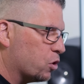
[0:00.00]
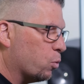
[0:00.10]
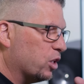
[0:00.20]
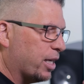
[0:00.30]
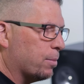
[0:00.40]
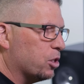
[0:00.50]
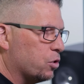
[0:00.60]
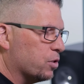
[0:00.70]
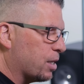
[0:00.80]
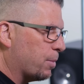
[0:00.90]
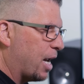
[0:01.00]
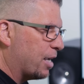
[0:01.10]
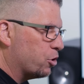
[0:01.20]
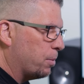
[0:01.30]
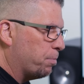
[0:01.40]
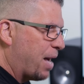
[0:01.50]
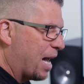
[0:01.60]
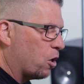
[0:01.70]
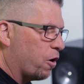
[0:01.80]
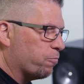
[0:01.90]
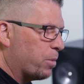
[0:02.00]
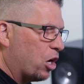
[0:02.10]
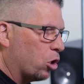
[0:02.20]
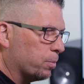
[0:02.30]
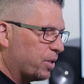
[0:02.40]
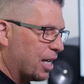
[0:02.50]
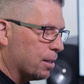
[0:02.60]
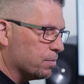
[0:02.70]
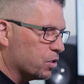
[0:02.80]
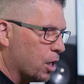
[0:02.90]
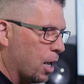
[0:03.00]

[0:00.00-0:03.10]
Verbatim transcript: So one thing I'm gonna do is I'm gonna actually back off my RPMs